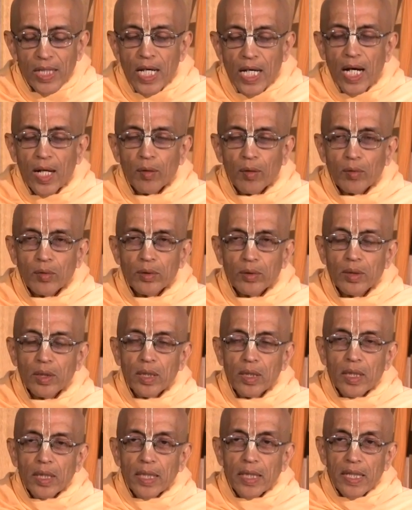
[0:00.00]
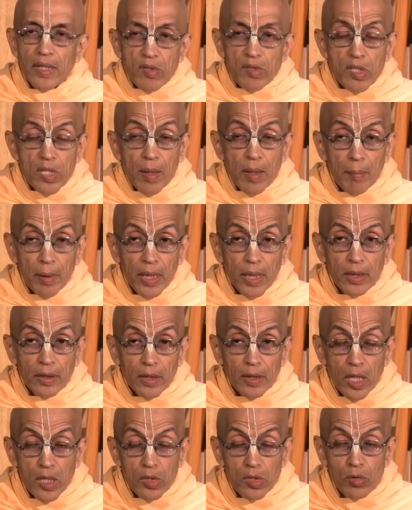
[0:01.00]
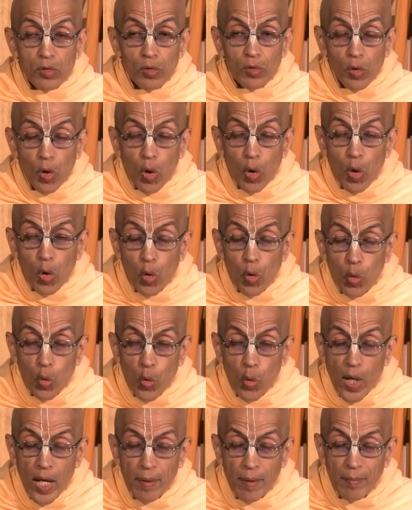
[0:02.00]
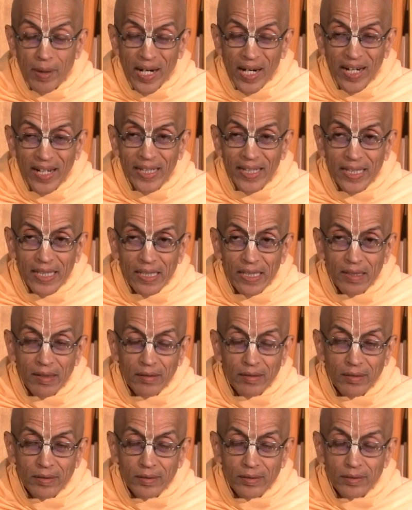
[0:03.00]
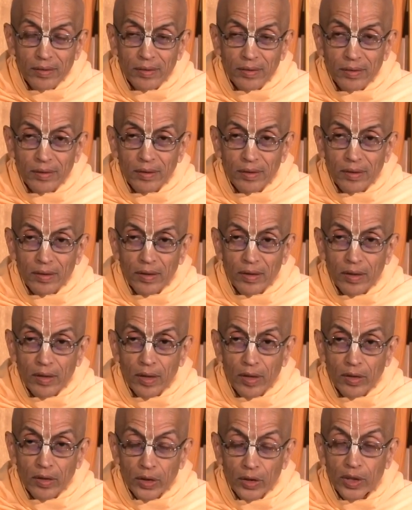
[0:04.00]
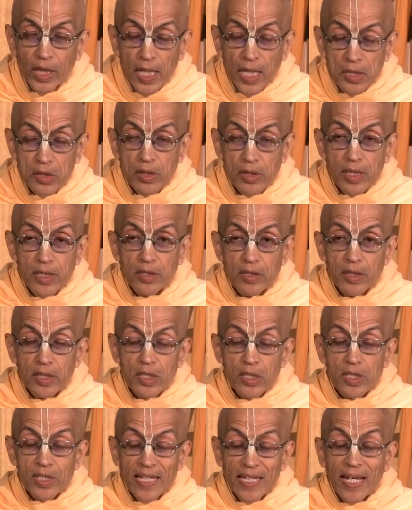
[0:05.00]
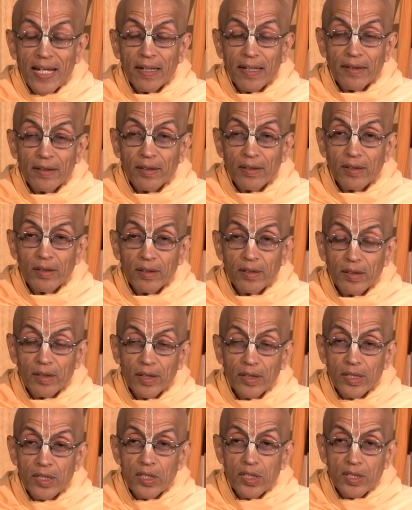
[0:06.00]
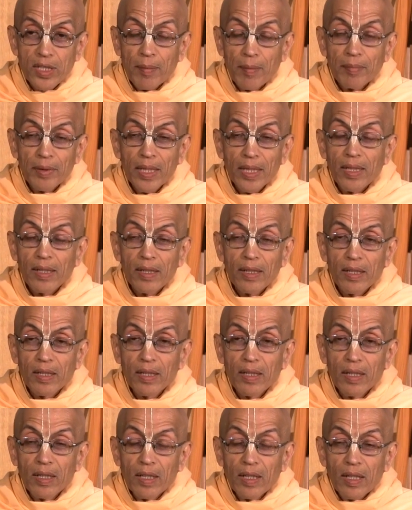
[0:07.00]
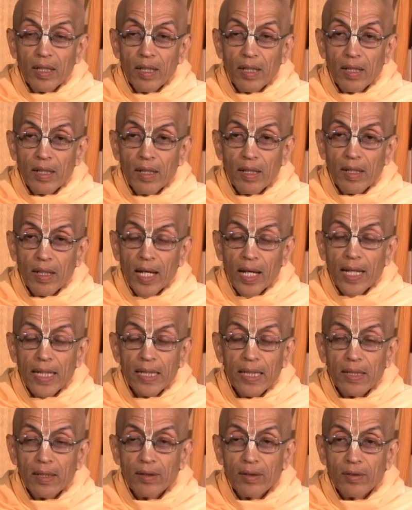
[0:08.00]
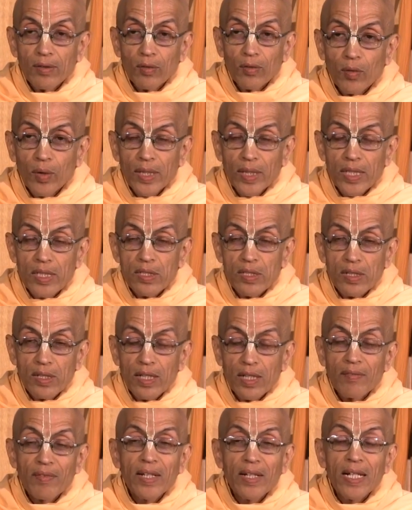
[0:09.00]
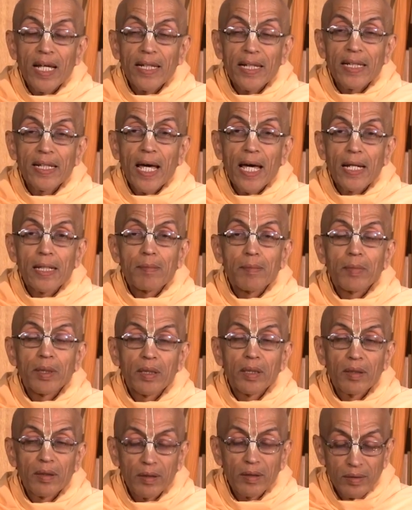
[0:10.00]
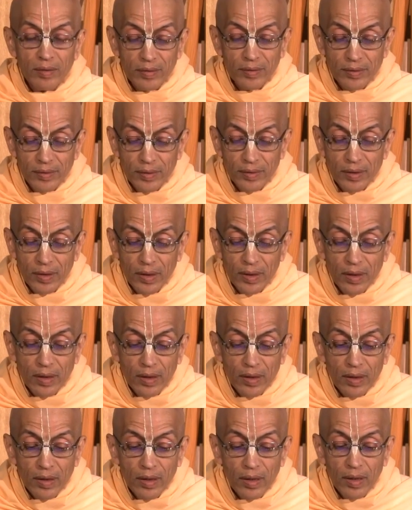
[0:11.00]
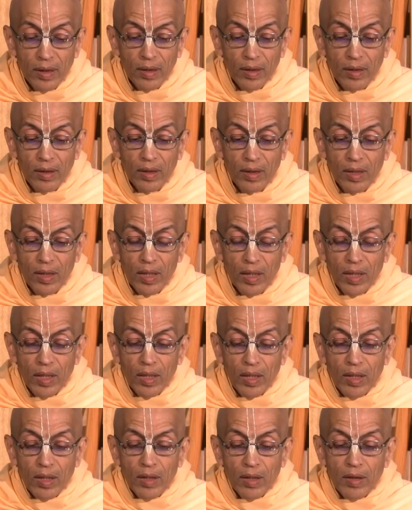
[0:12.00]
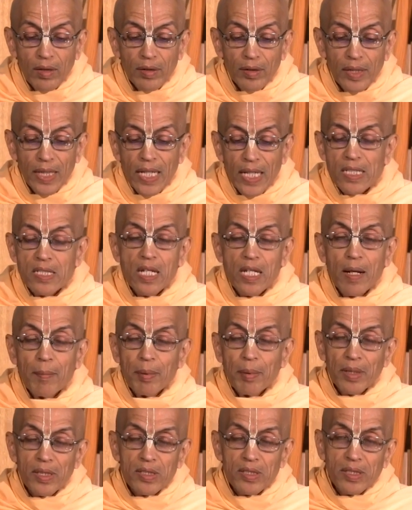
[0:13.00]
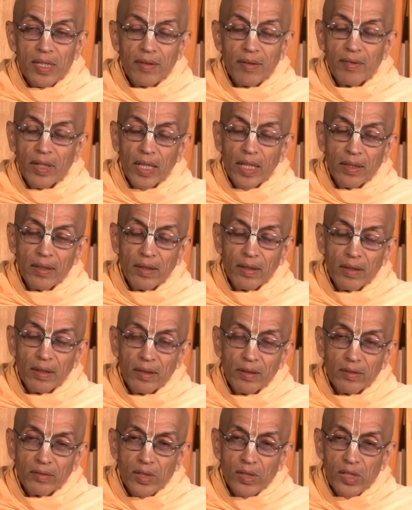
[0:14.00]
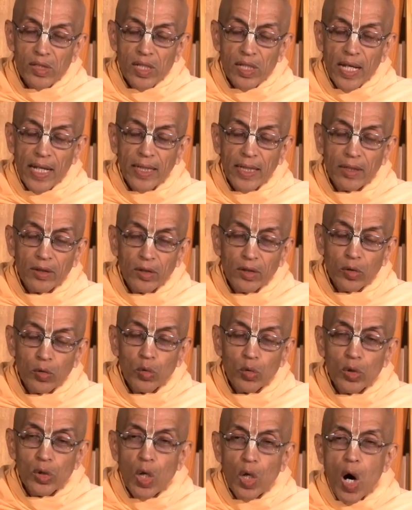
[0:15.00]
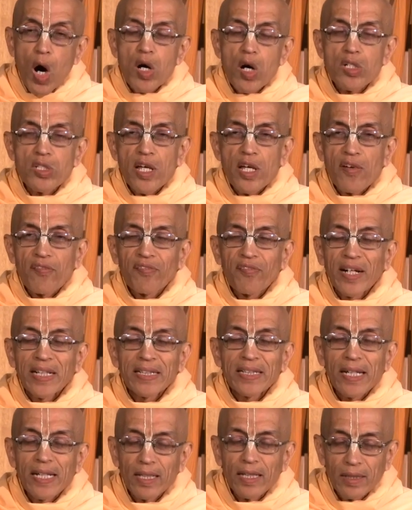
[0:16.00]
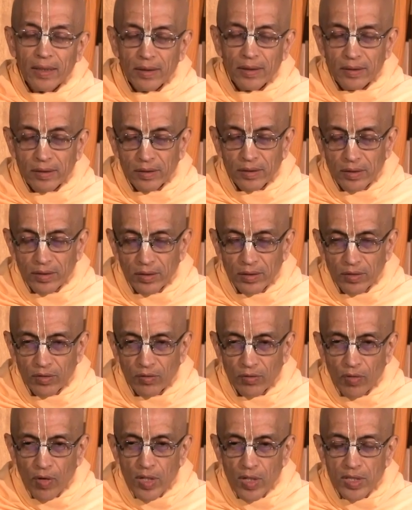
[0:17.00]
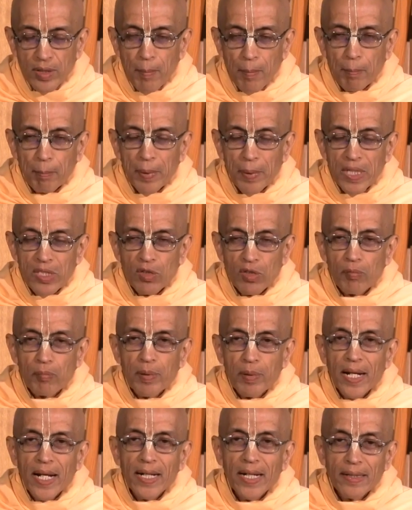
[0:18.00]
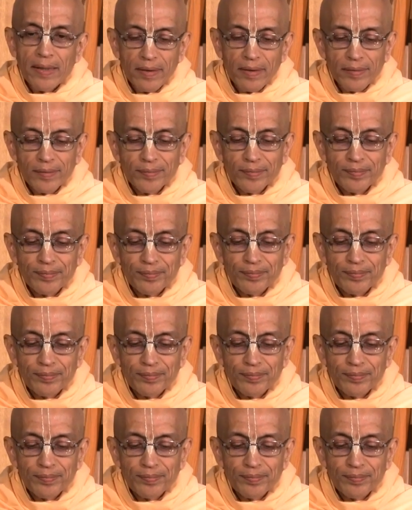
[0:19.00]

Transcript: Now, if somebody doesn't know who am I, in the Shastras it is said, it is something like one is living like an animal. Uh, the example is given just like two dogs are fighting for some piece of bread.